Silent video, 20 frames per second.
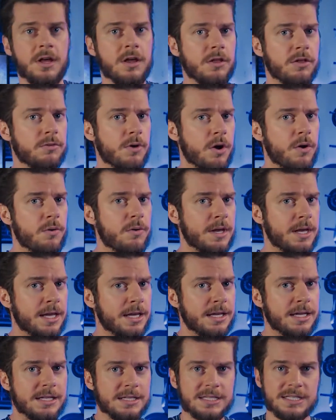
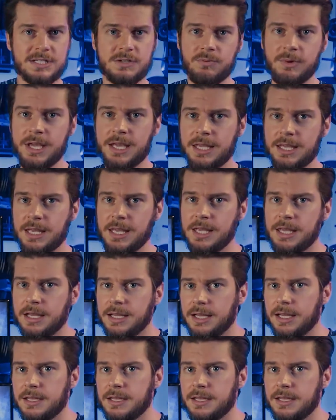throwing and swinging